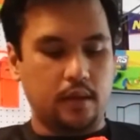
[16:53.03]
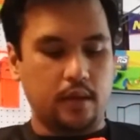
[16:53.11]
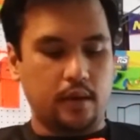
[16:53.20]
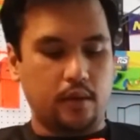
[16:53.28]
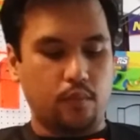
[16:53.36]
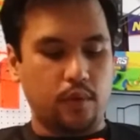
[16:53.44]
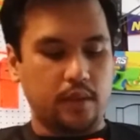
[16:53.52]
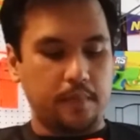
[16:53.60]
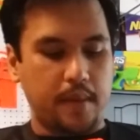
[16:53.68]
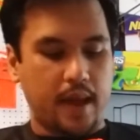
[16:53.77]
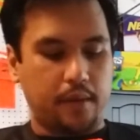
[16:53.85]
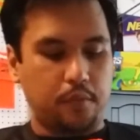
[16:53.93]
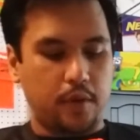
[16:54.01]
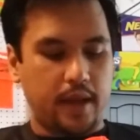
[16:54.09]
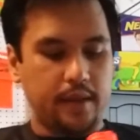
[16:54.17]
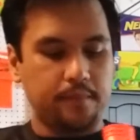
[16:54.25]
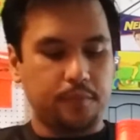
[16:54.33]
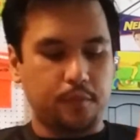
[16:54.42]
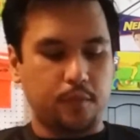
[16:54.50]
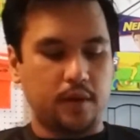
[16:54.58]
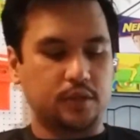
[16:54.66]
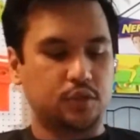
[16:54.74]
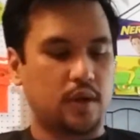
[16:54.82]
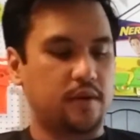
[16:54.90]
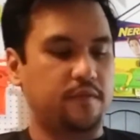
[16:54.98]
in a really bad way when
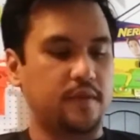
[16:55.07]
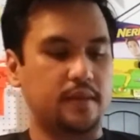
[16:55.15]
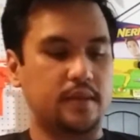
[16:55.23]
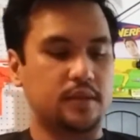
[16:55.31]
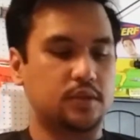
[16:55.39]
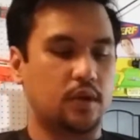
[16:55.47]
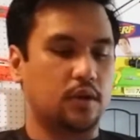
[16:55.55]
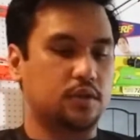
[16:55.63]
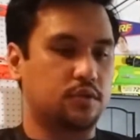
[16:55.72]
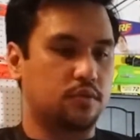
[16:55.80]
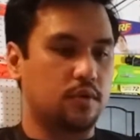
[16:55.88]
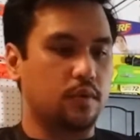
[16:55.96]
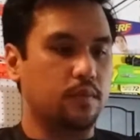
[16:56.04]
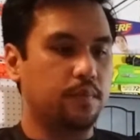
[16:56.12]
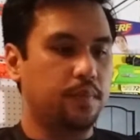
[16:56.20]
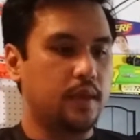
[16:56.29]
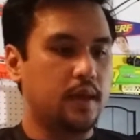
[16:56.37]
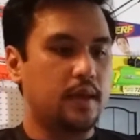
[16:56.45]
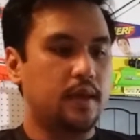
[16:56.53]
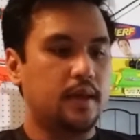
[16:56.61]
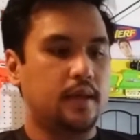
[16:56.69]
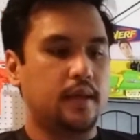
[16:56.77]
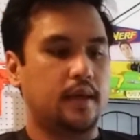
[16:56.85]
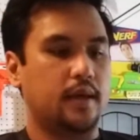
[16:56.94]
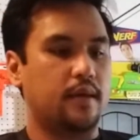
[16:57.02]
it's trying to feed these darts through.
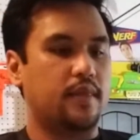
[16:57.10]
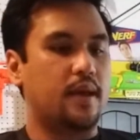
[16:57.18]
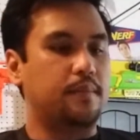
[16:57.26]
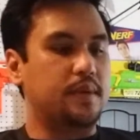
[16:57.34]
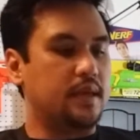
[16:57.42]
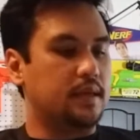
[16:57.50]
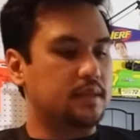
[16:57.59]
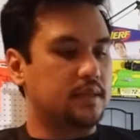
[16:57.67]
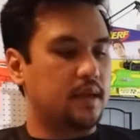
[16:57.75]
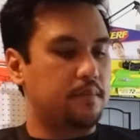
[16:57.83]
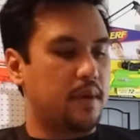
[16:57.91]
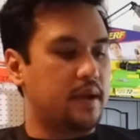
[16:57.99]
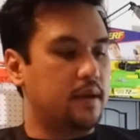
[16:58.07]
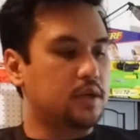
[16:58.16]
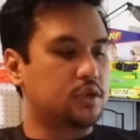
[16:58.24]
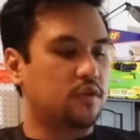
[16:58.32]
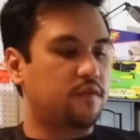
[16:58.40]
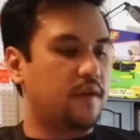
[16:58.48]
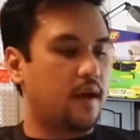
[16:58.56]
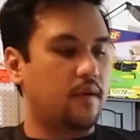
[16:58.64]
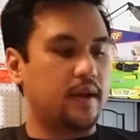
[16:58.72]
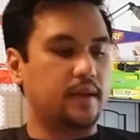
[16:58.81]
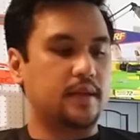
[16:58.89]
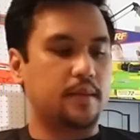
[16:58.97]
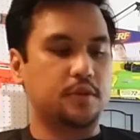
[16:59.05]
That being said, my initial
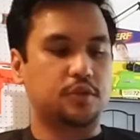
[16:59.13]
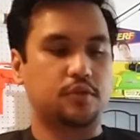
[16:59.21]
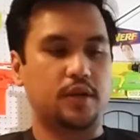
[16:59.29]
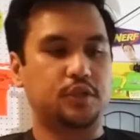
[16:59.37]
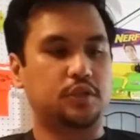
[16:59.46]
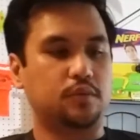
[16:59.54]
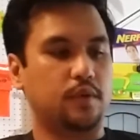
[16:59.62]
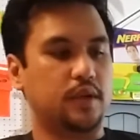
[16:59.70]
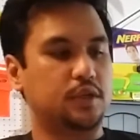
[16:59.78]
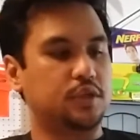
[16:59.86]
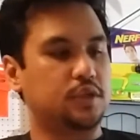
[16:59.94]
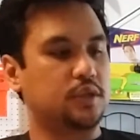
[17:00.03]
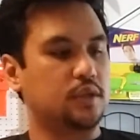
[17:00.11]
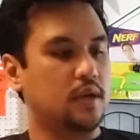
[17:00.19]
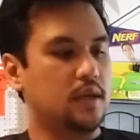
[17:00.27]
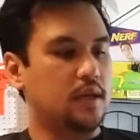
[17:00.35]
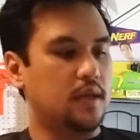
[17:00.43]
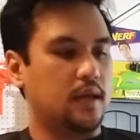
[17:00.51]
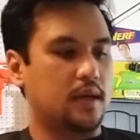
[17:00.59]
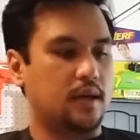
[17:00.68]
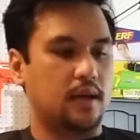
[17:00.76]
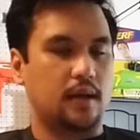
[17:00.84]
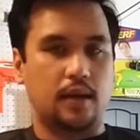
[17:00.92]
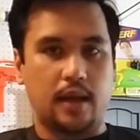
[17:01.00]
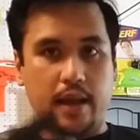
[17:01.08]
firing demonstration, which
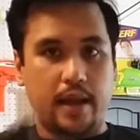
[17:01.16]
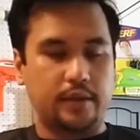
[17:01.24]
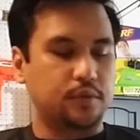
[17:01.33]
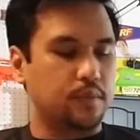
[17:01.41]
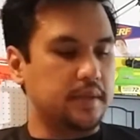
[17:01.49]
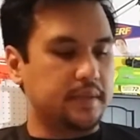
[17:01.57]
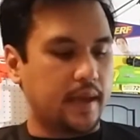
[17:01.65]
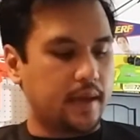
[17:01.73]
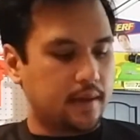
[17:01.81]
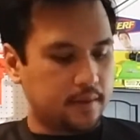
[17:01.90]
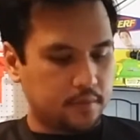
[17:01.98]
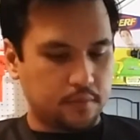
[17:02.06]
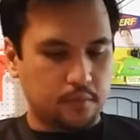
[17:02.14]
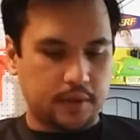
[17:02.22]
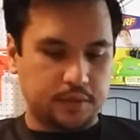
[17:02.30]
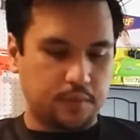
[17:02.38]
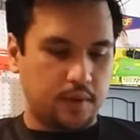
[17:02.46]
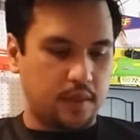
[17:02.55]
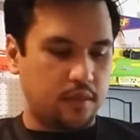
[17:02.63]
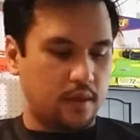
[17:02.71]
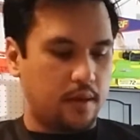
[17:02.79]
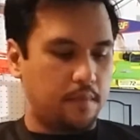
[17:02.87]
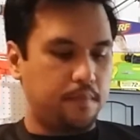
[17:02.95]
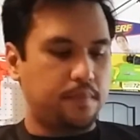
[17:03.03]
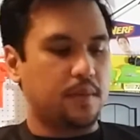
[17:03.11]
I had to retake, was with
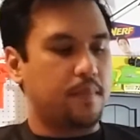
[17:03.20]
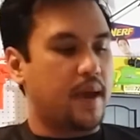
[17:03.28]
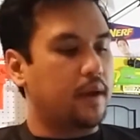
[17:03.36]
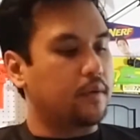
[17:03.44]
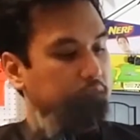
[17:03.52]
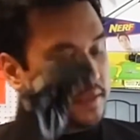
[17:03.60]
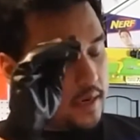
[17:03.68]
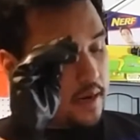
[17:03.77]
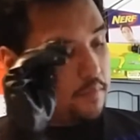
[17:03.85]
the batteries that